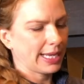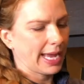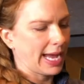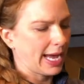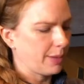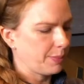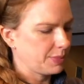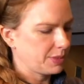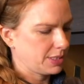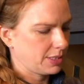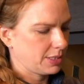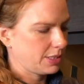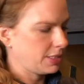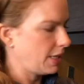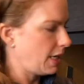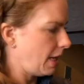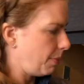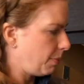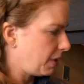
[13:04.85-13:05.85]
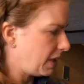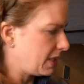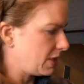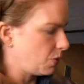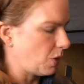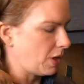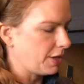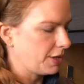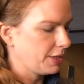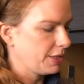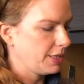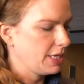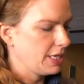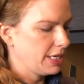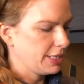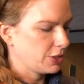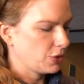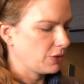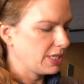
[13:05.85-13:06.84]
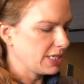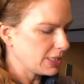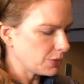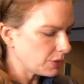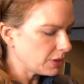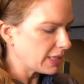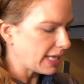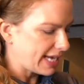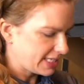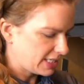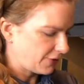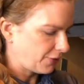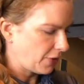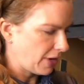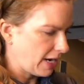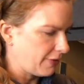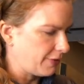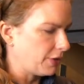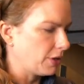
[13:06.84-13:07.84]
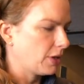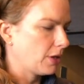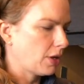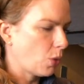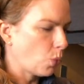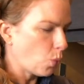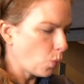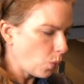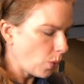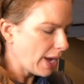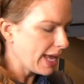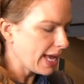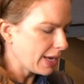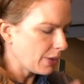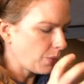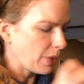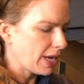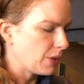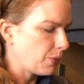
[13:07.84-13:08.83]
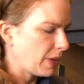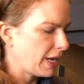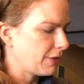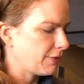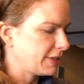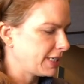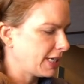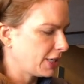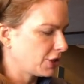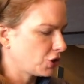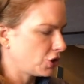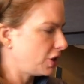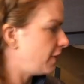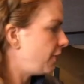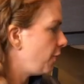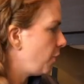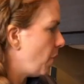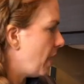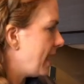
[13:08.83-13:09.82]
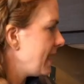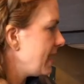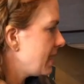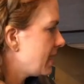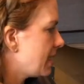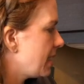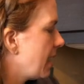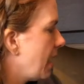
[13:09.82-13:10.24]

cap and plus water. So this will last forever. Way reduction of waste.